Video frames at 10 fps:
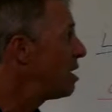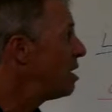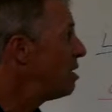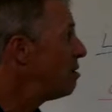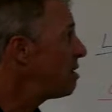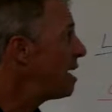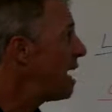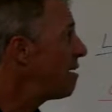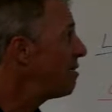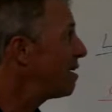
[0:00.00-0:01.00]
You can
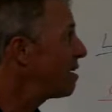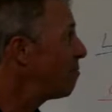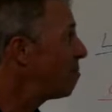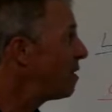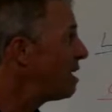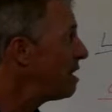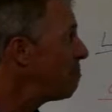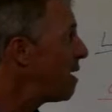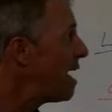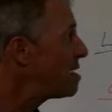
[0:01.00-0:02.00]
have it
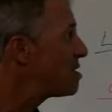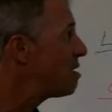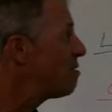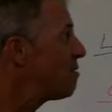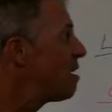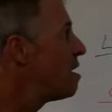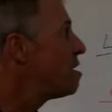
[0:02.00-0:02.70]
completely passive.